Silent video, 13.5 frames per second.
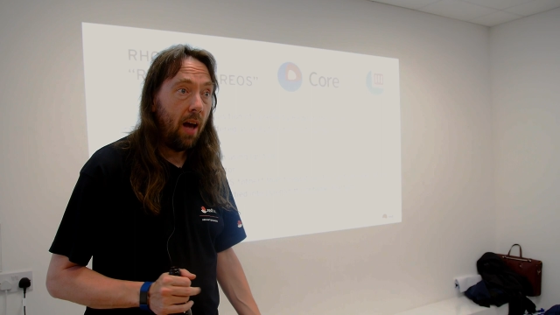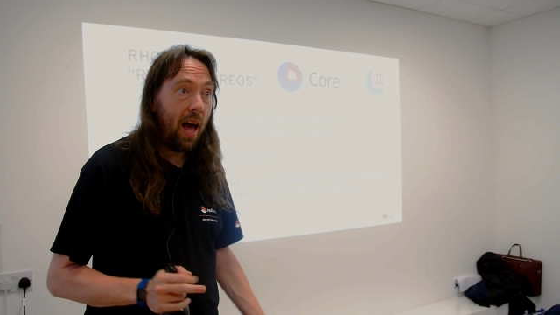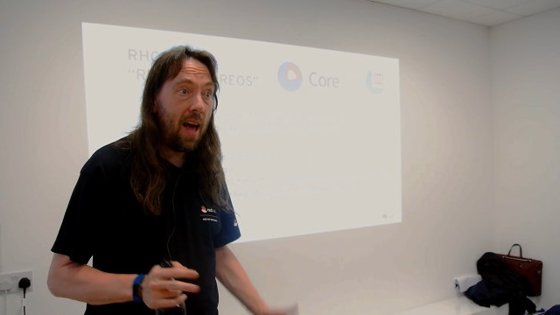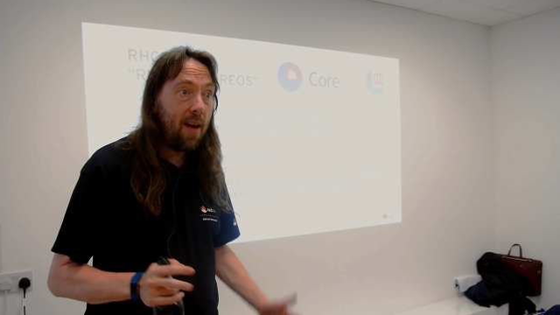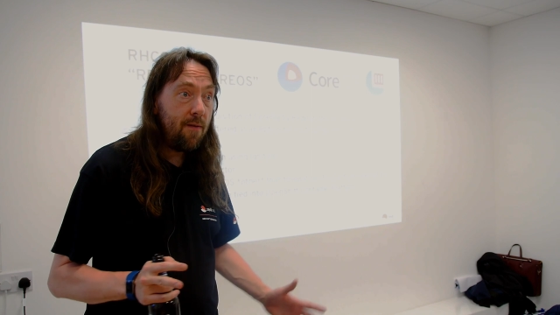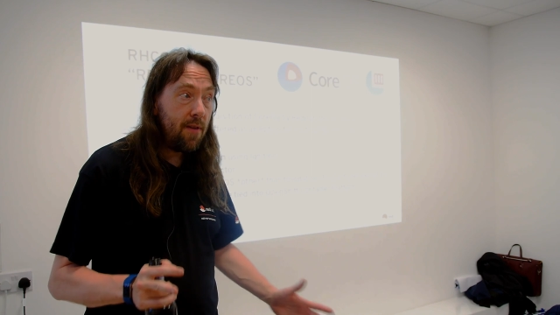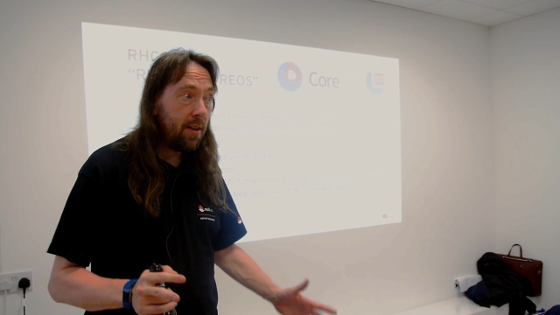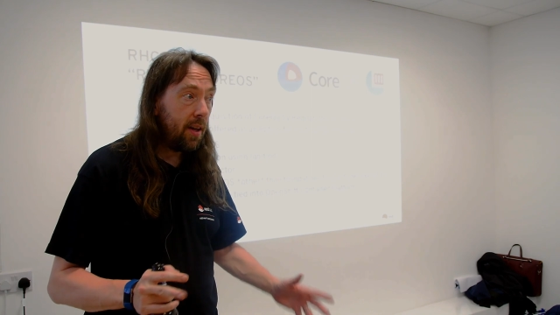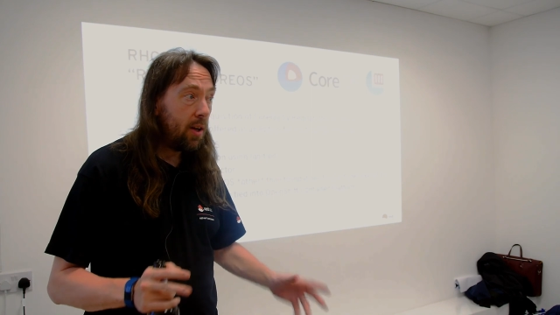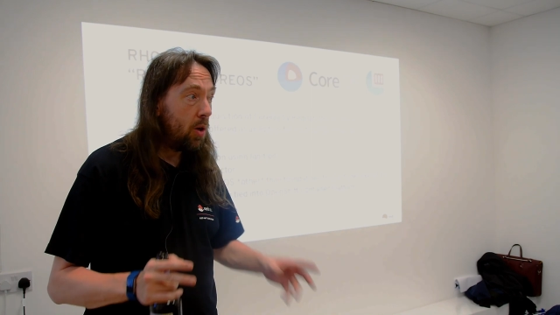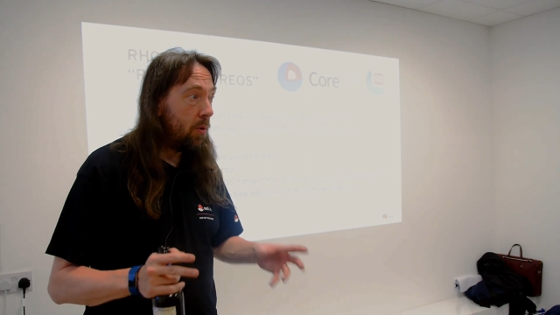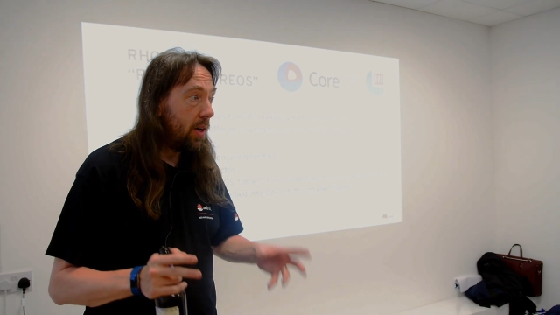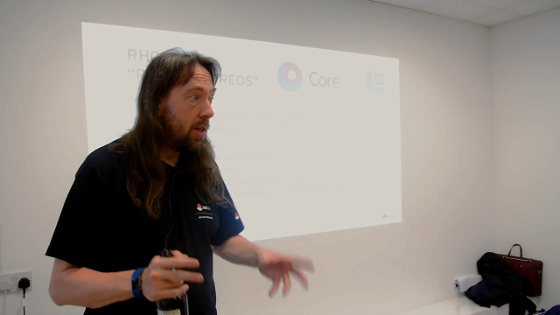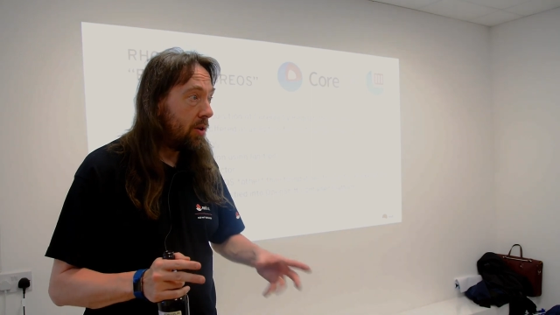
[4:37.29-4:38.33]
Everything
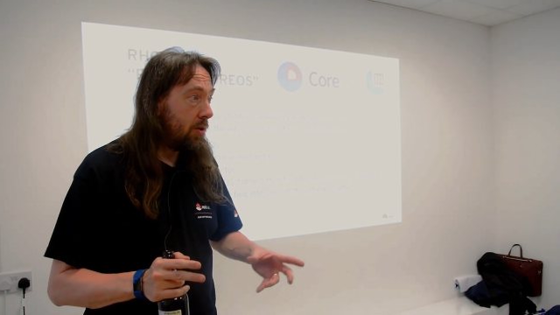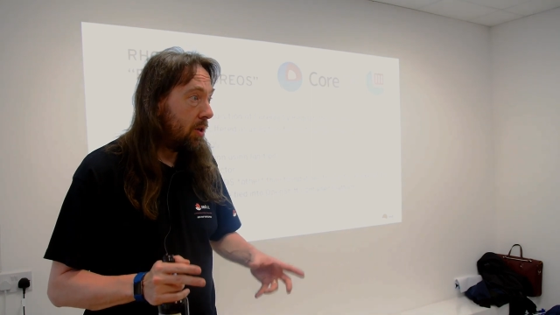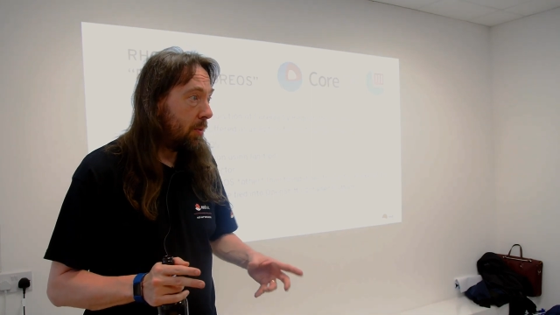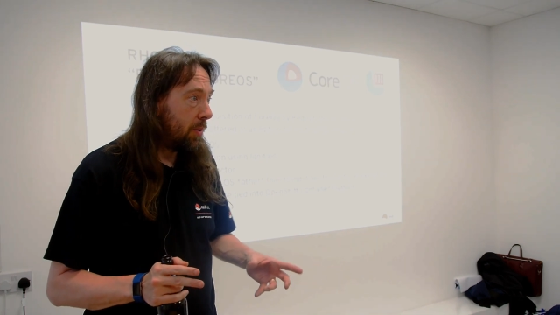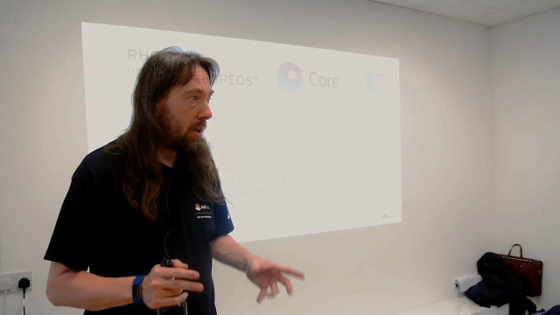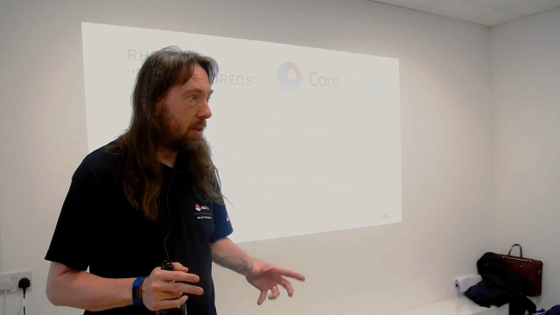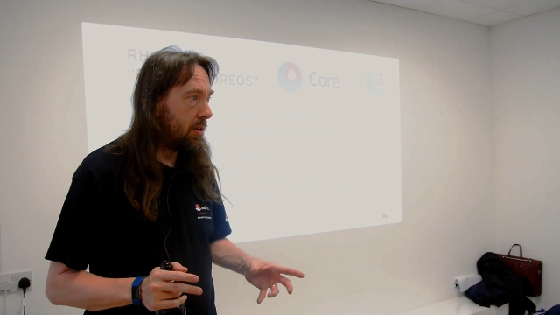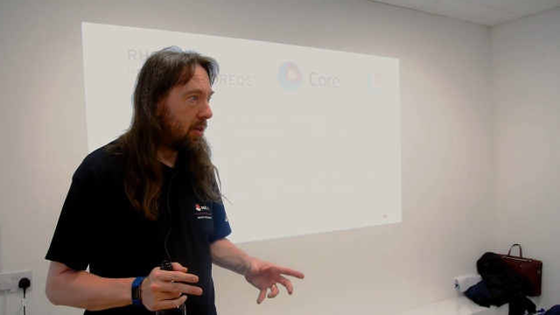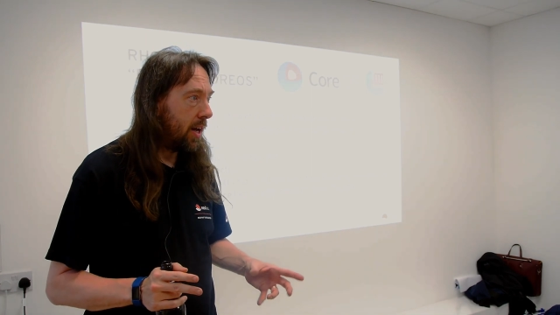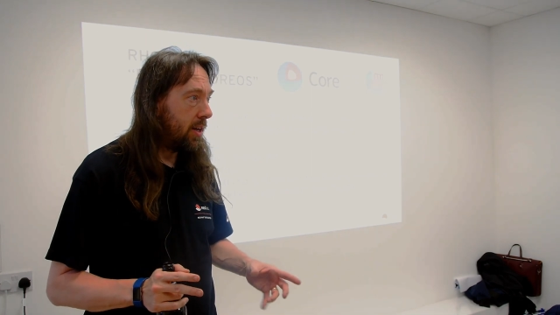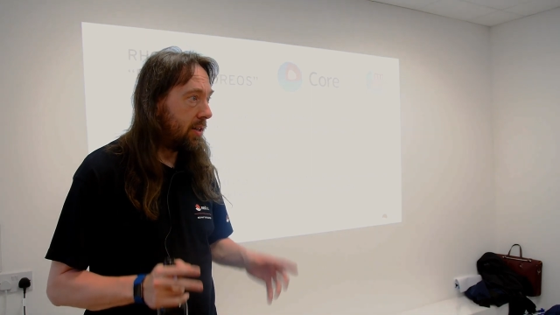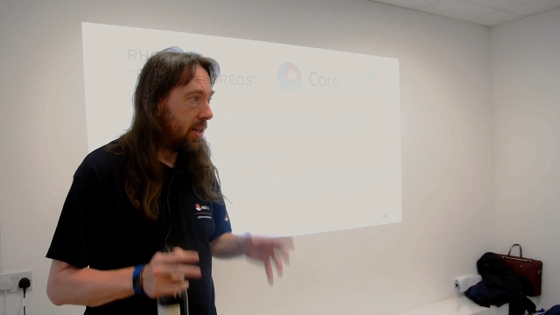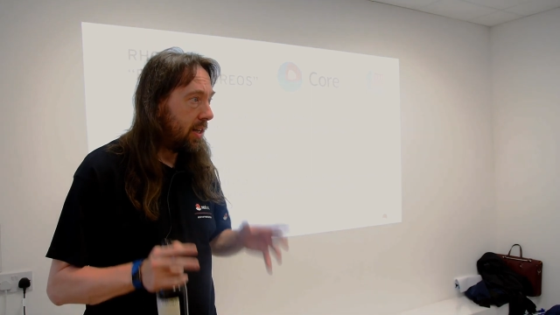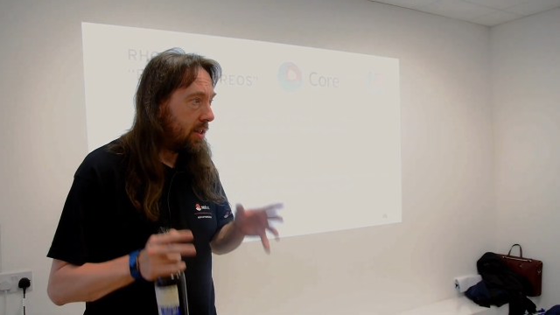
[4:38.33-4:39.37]
you need to do with
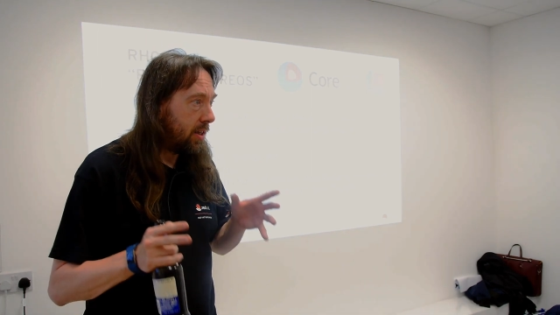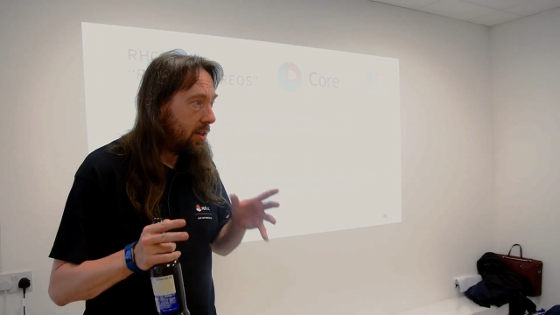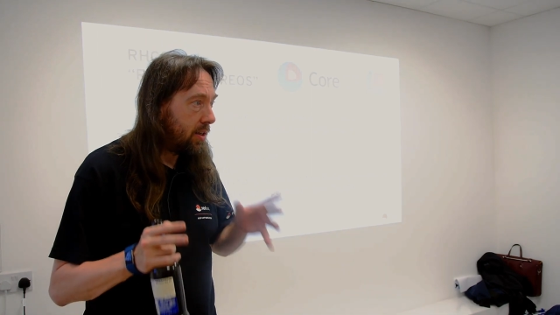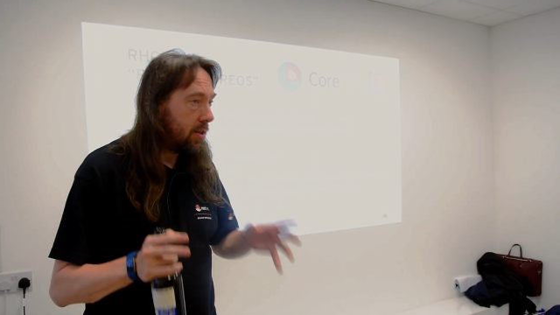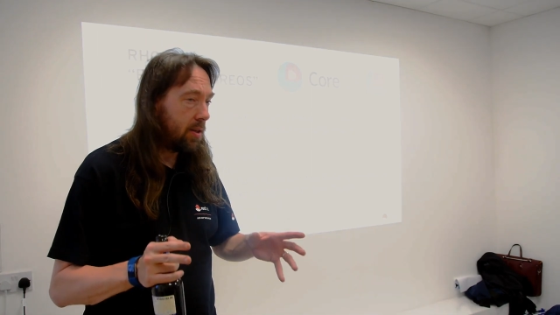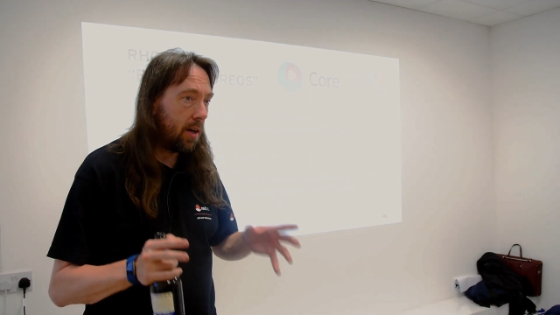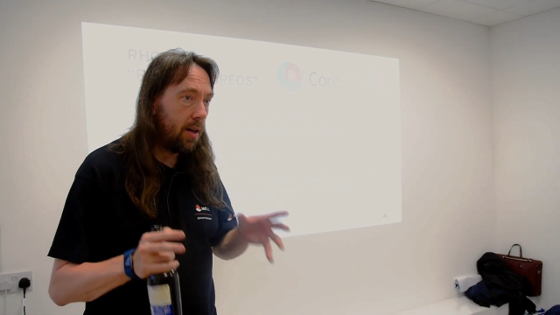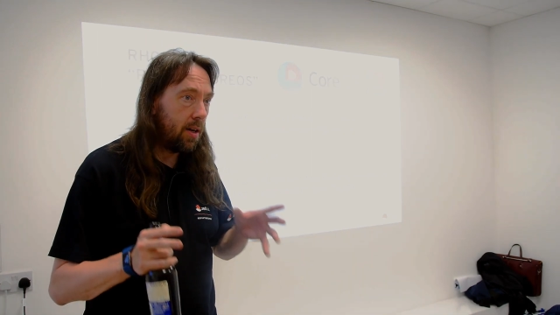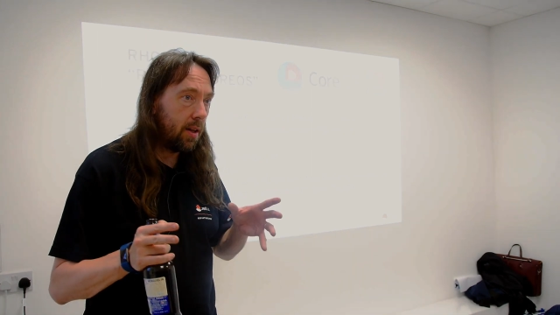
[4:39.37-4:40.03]
containers is inside